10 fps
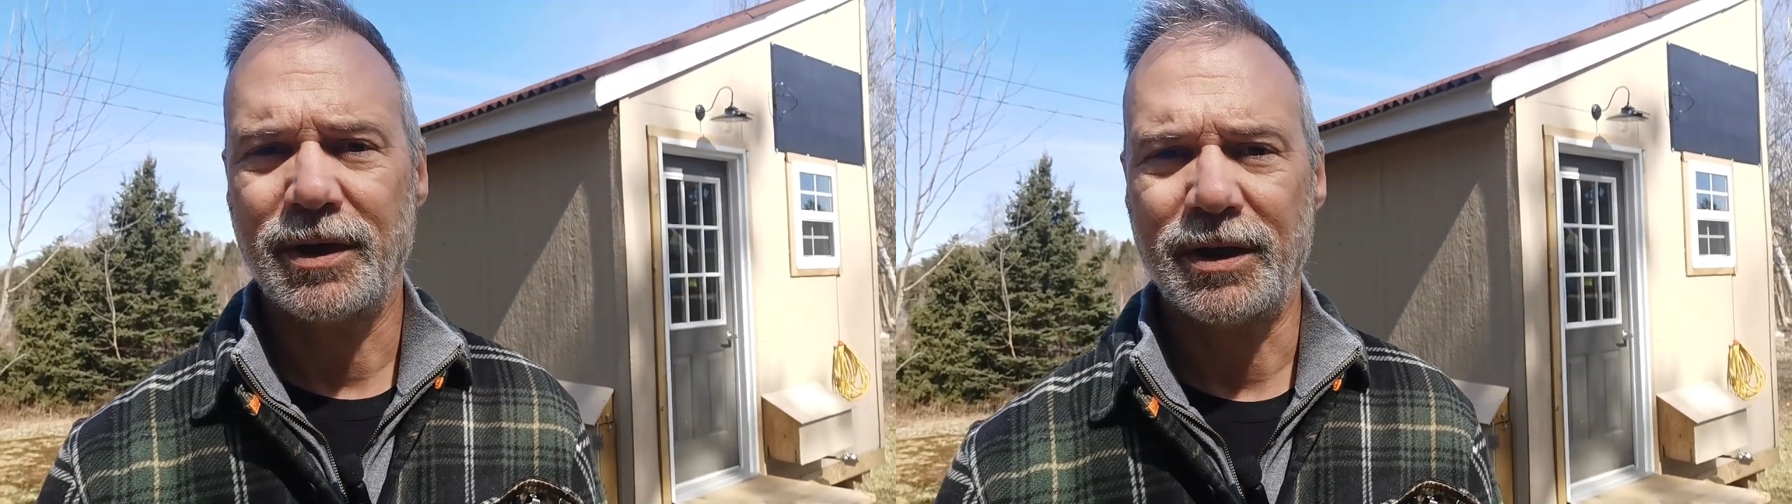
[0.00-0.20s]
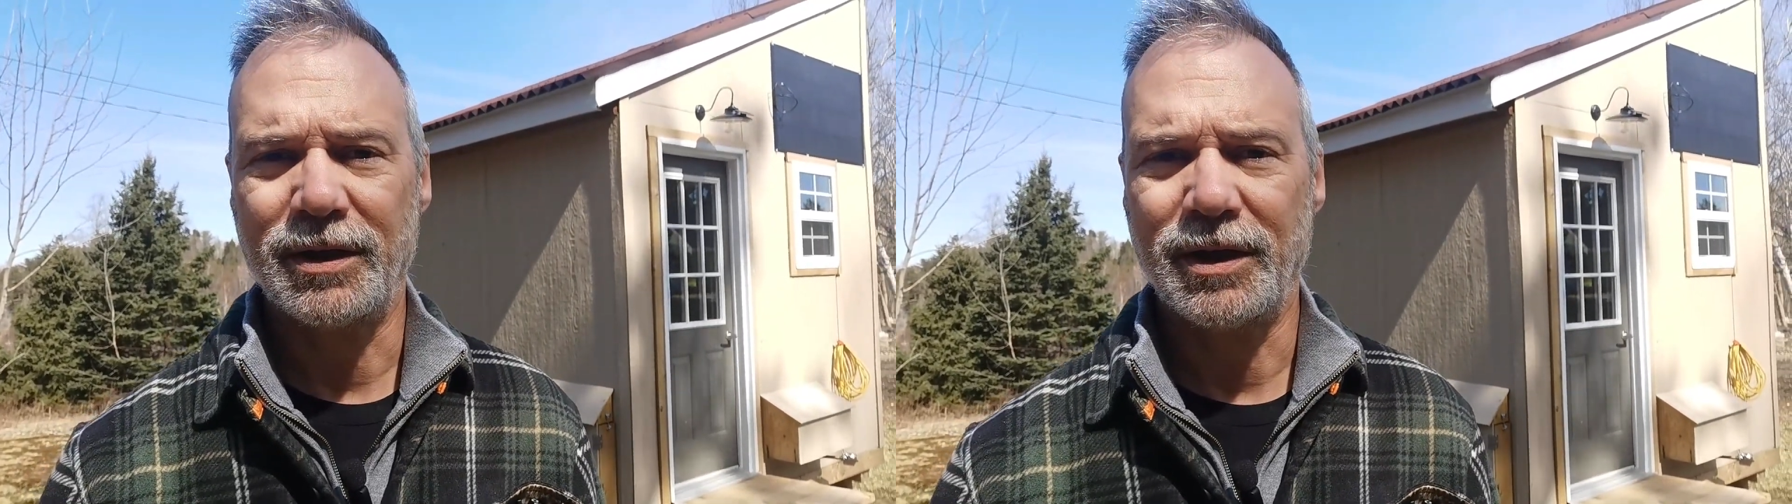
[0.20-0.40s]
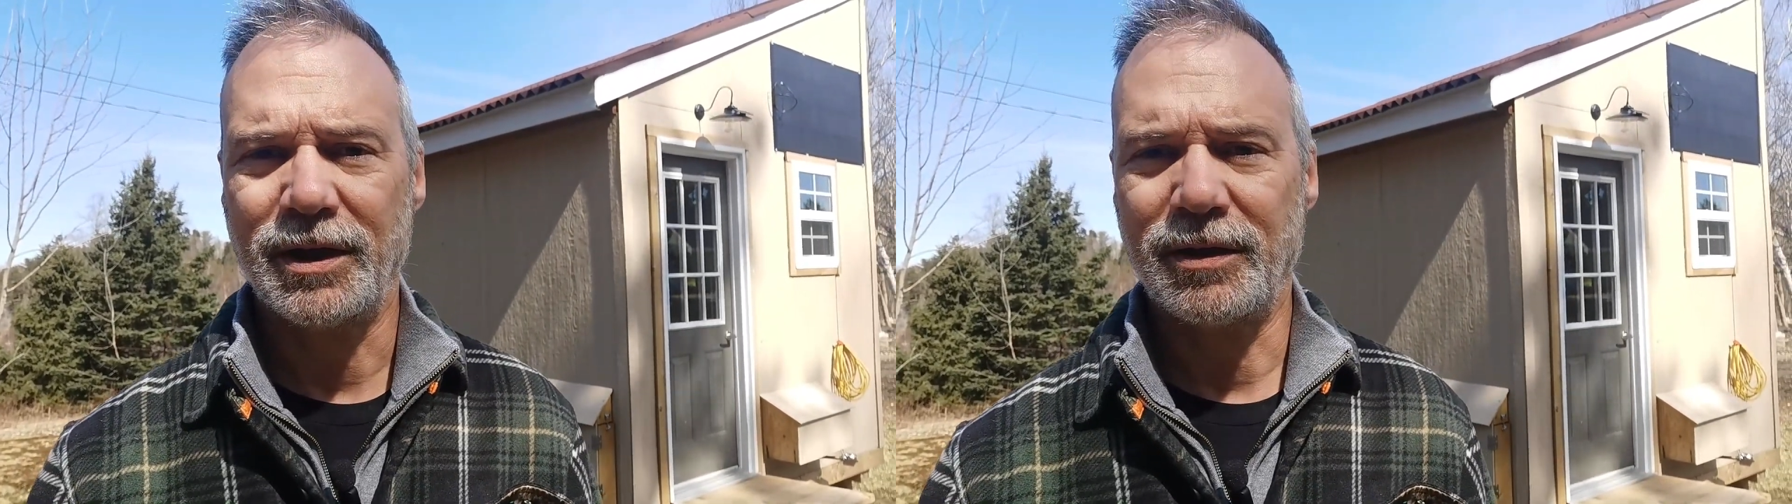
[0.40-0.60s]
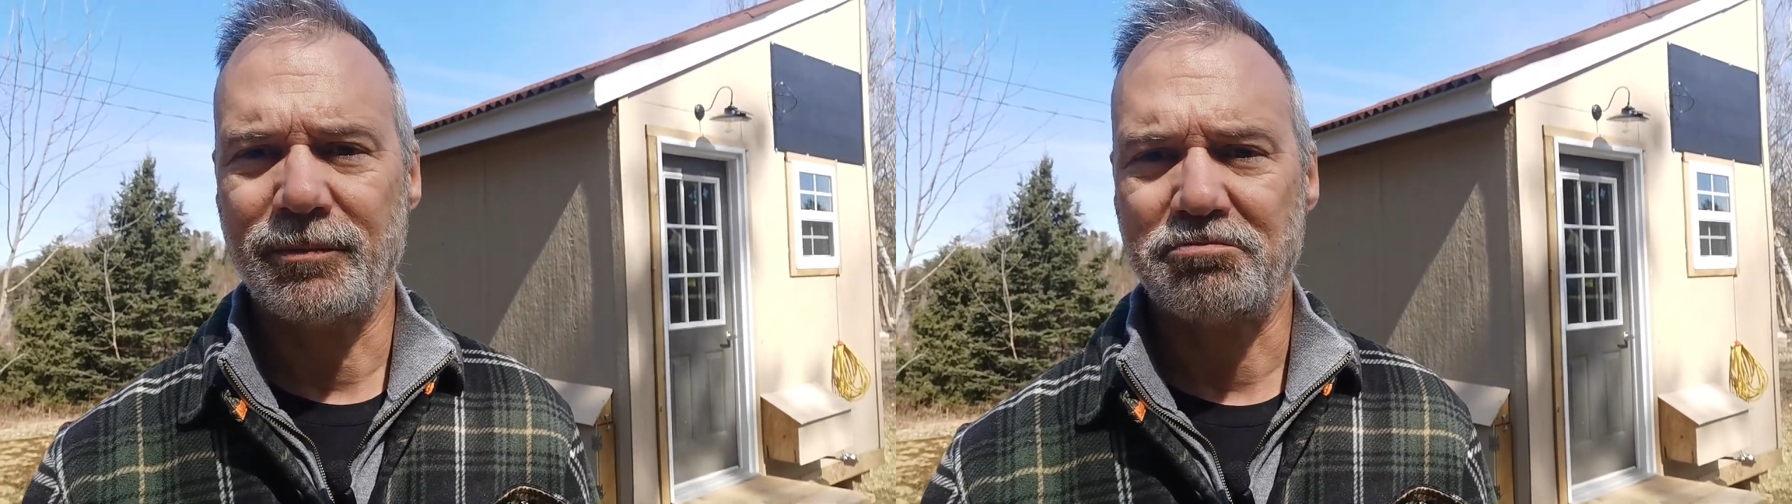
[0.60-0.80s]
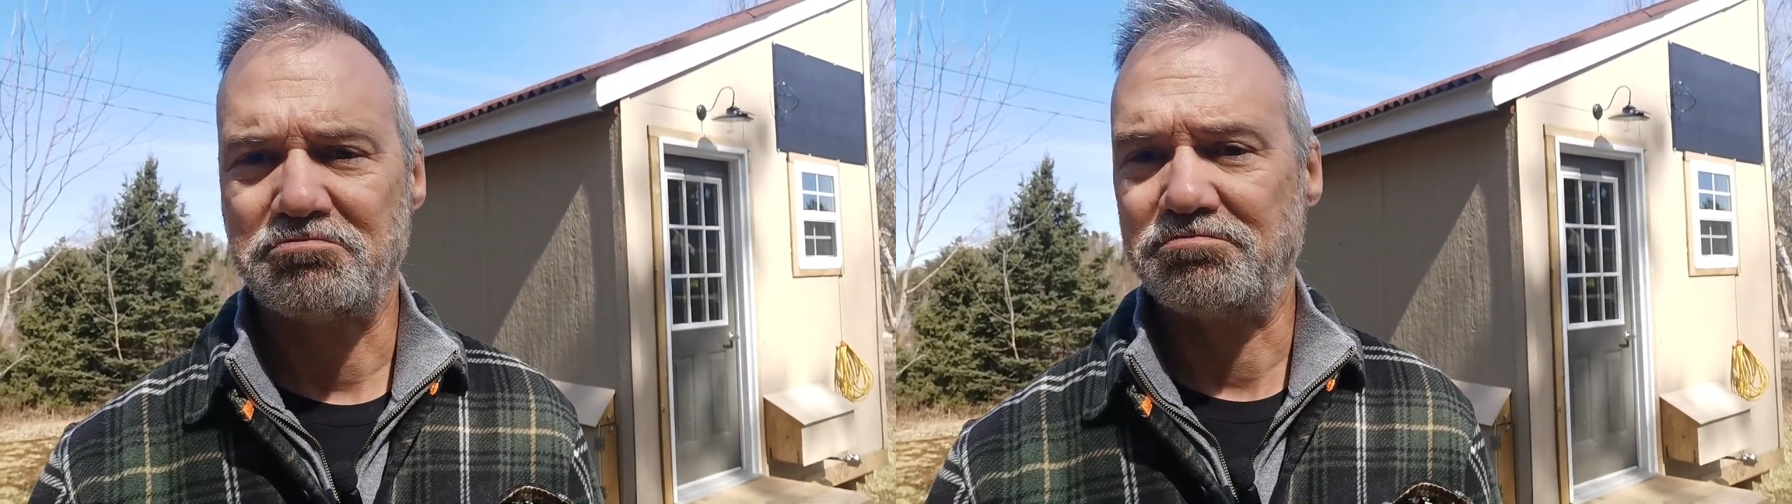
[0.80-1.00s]
and
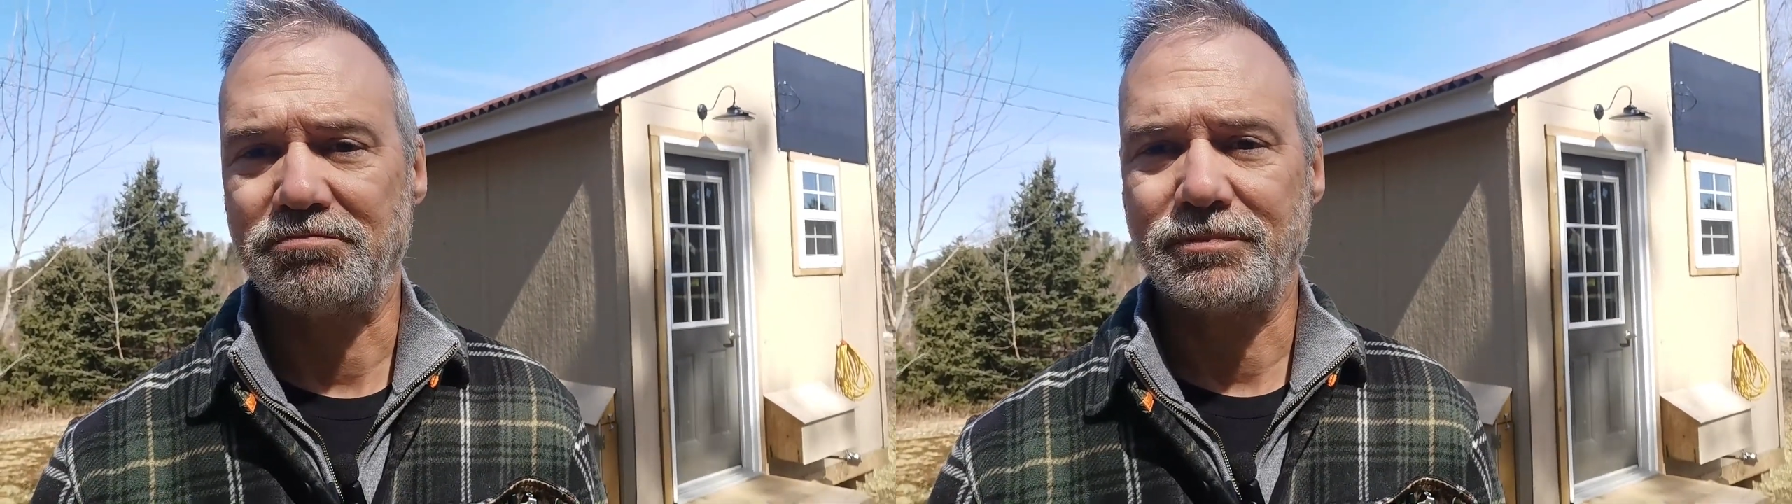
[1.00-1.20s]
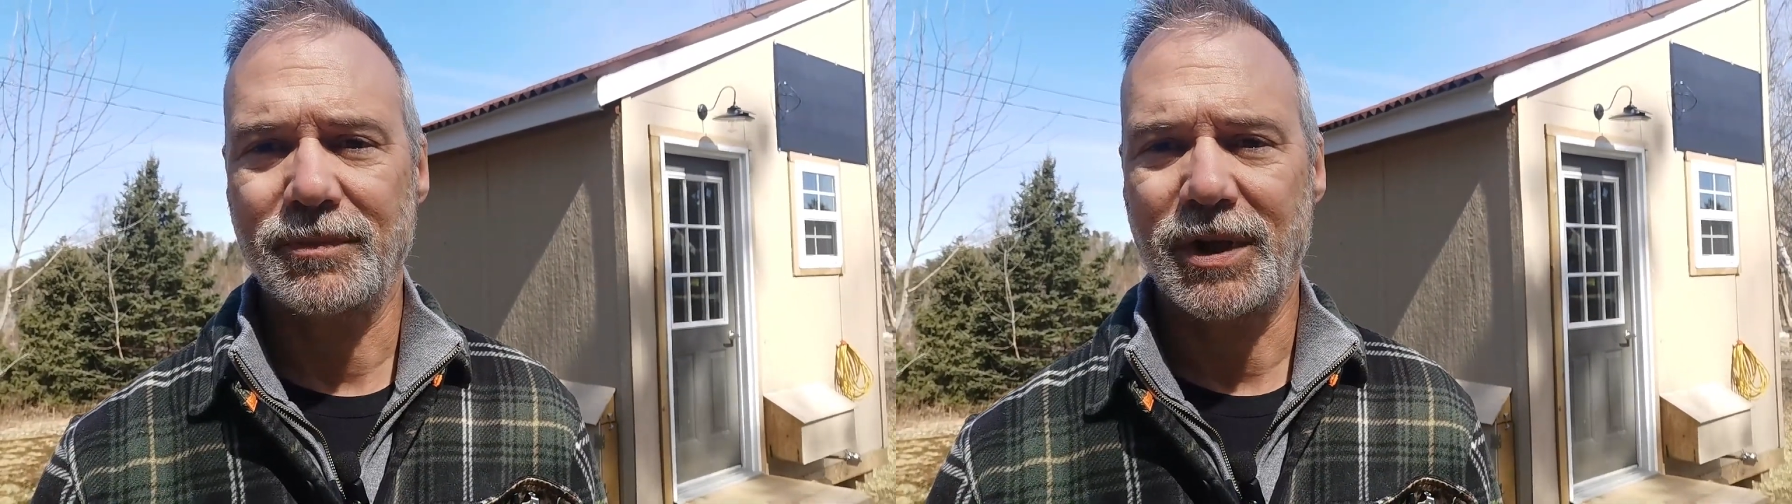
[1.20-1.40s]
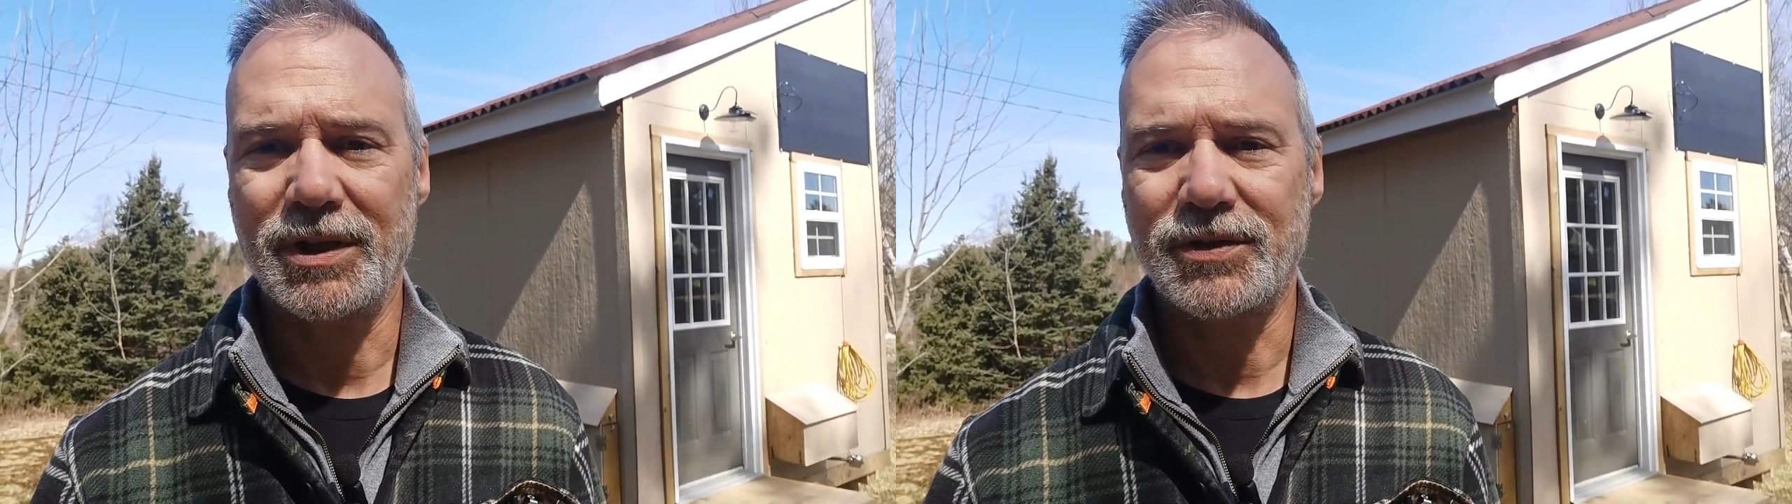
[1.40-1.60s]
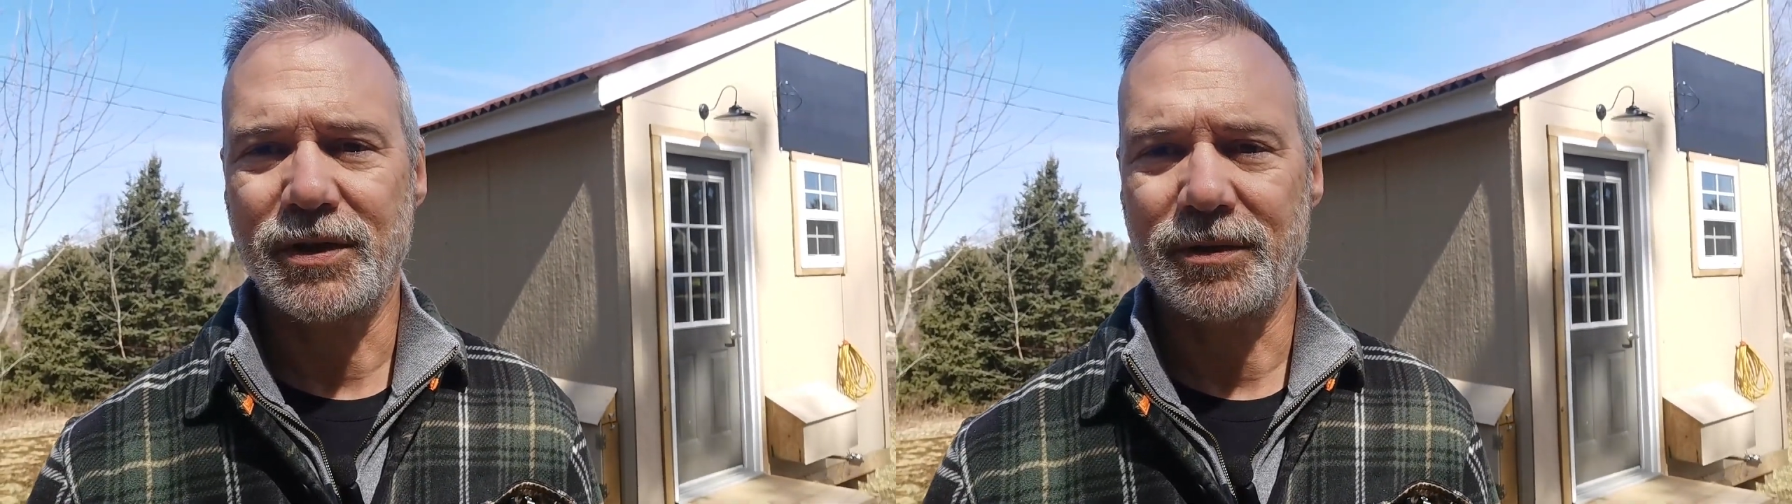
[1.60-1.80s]
uh, things